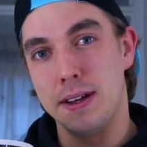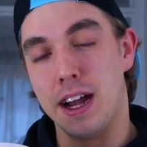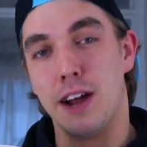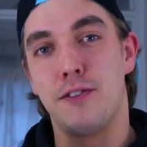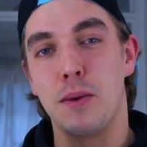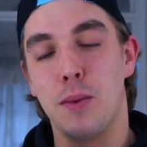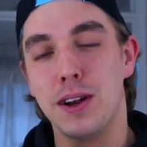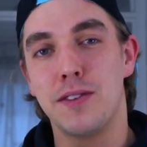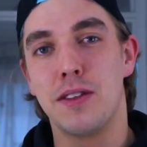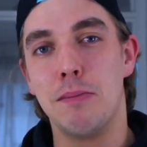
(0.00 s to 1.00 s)
And I think
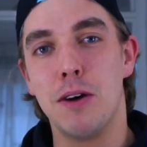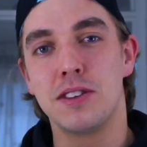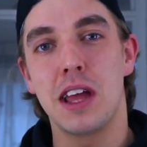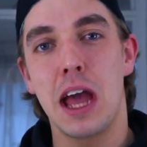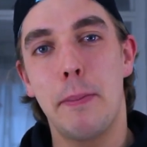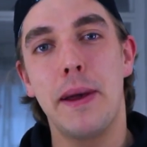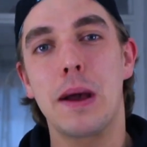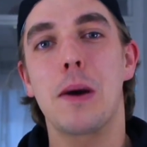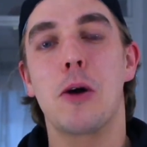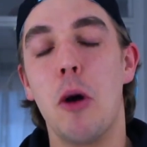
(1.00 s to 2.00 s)
one of the most
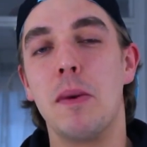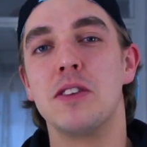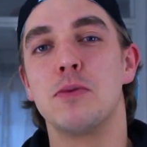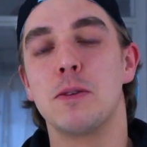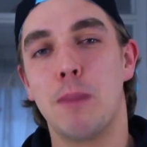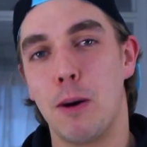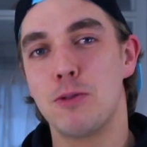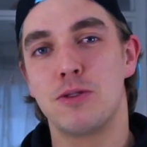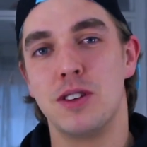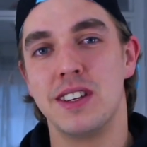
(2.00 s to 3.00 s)
epic comments was
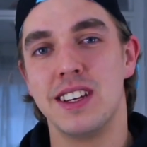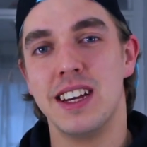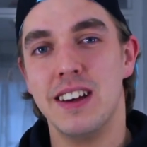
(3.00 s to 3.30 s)
posted